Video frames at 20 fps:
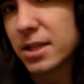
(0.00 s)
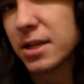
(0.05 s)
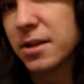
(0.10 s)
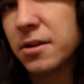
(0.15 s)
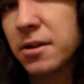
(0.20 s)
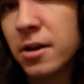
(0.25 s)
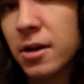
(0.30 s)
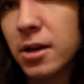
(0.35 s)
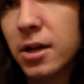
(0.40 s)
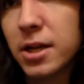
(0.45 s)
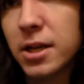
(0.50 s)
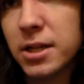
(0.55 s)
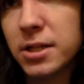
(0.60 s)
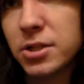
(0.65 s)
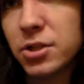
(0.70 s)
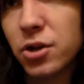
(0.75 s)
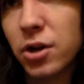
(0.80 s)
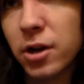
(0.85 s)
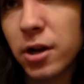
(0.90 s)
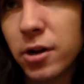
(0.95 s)
and
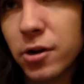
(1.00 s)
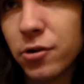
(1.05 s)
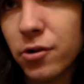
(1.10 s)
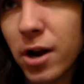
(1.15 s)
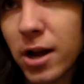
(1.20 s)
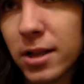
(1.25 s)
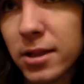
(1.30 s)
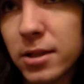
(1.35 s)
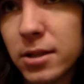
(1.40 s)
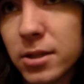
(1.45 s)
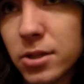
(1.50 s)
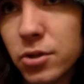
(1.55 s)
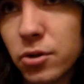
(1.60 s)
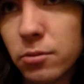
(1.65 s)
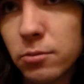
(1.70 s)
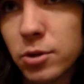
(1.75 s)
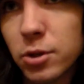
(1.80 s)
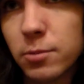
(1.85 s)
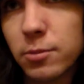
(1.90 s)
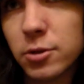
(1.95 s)
is trying to direct the
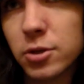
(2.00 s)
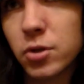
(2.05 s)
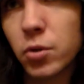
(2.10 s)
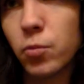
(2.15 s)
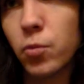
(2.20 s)
stormtroopers